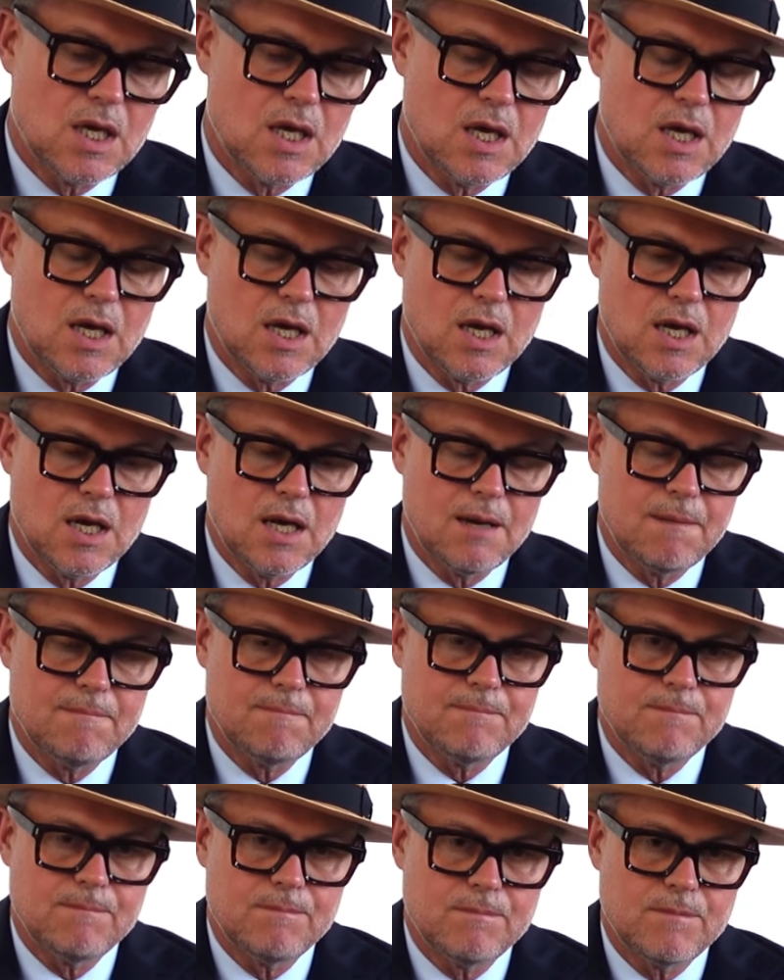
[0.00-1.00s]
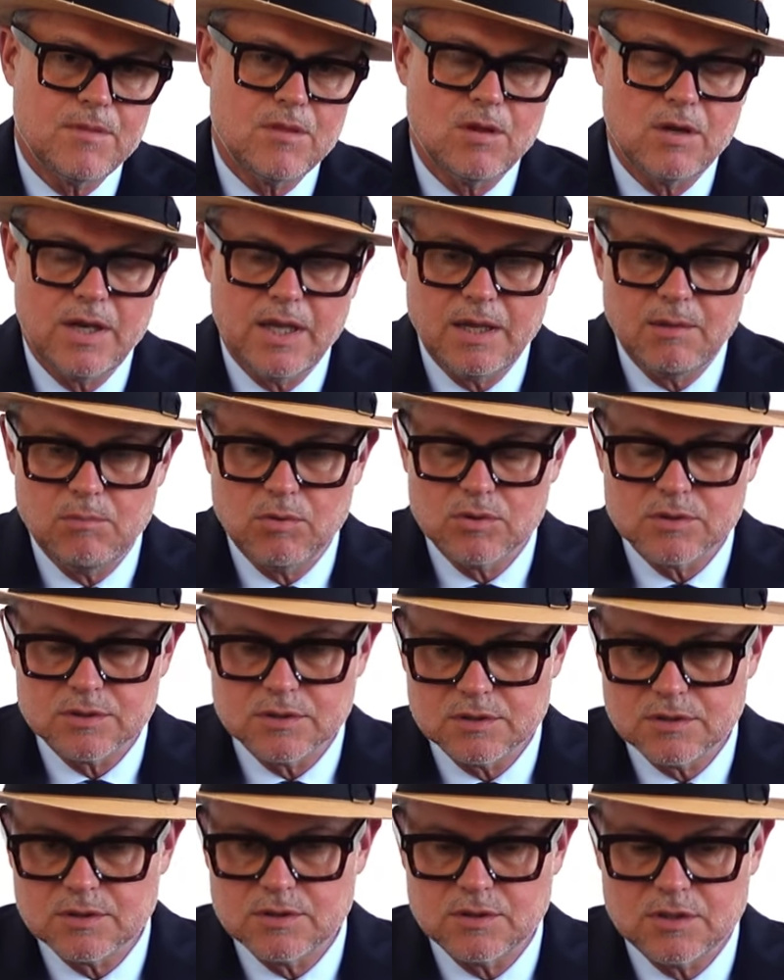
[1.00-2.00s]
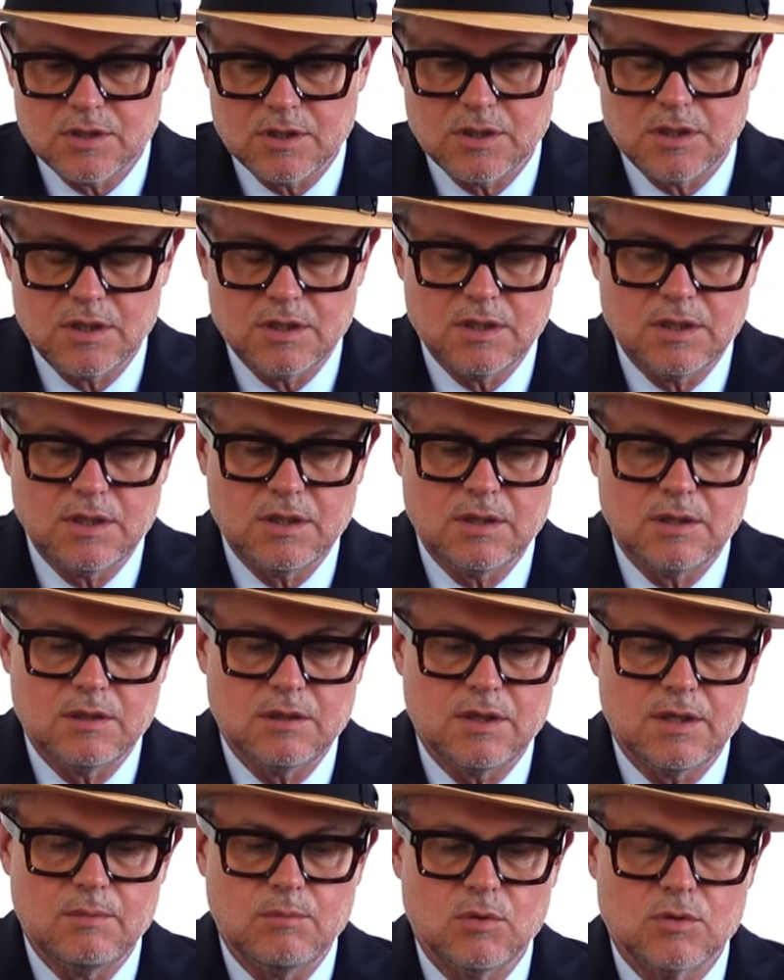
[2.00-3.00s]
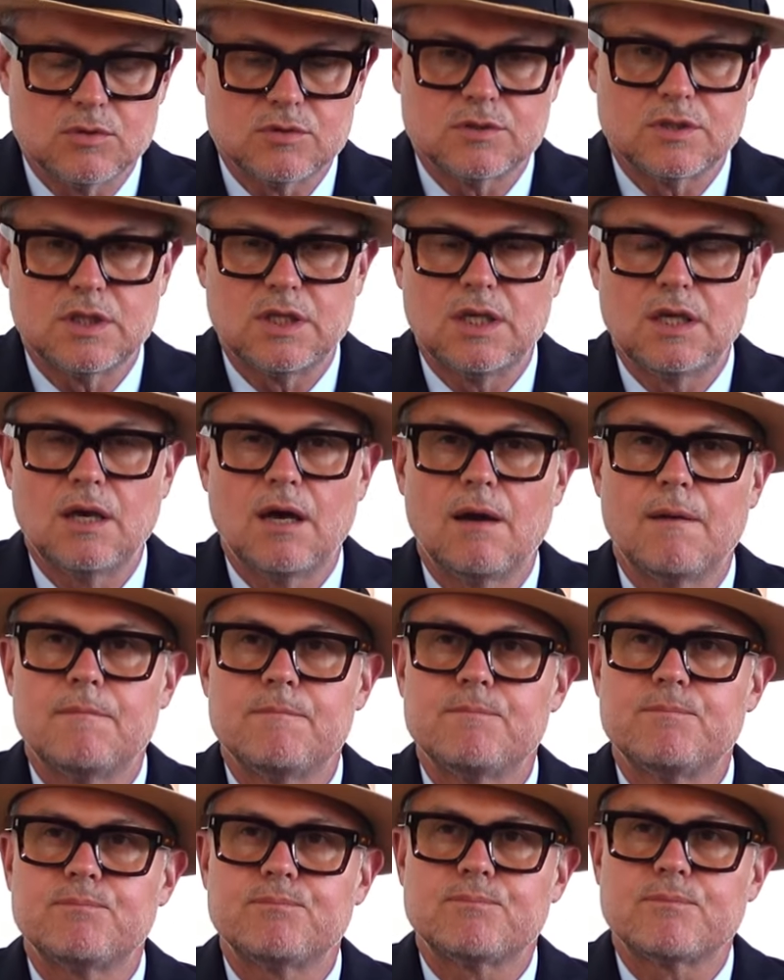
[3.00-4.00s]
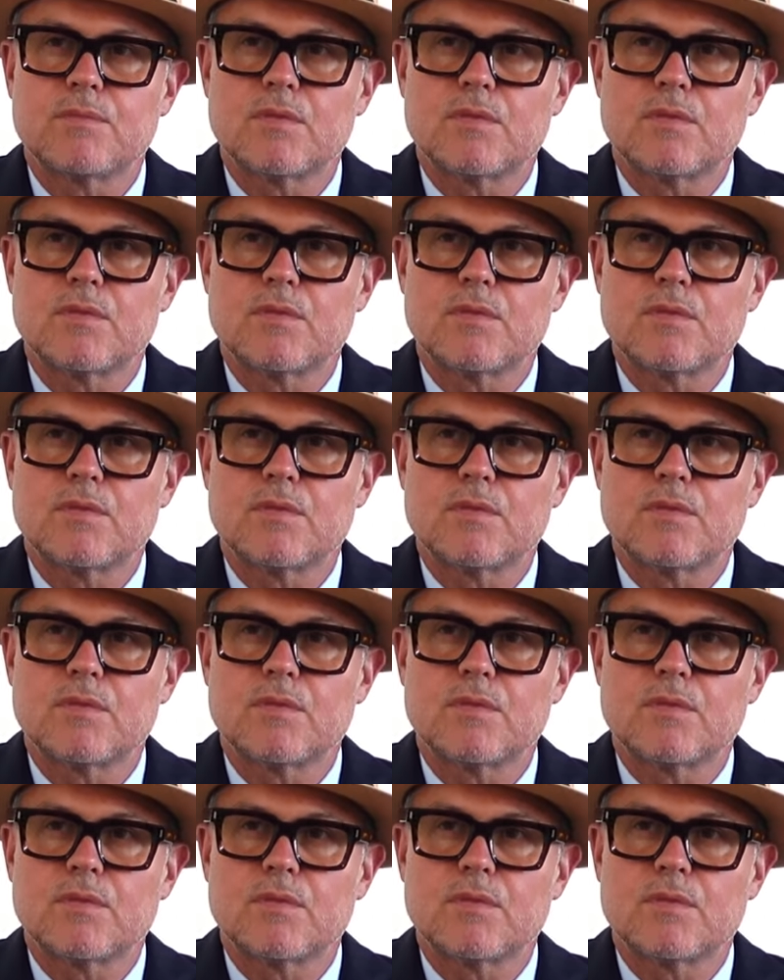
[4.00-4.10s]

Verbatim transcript: um, the labels on the, the, the, the labels, the um,